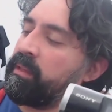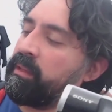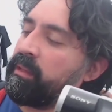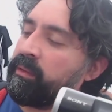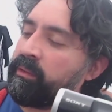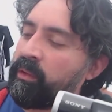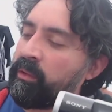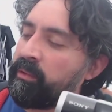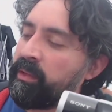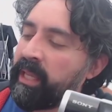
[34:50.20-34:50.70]

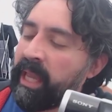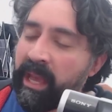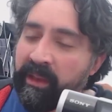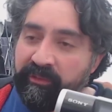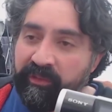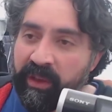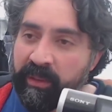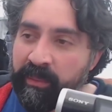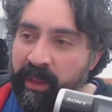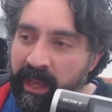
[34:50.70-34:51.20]
Sony
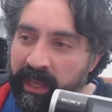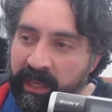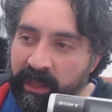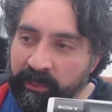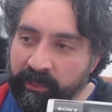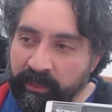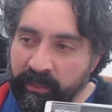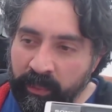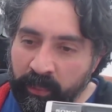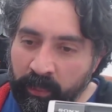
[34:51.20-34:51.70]
FM
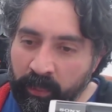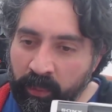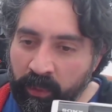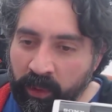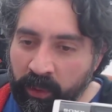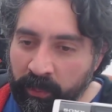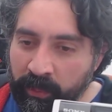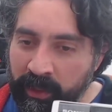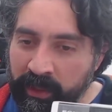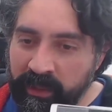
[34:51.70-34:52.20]
AM
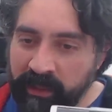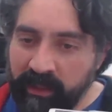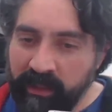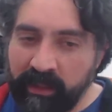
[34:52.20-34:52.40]
Walkman,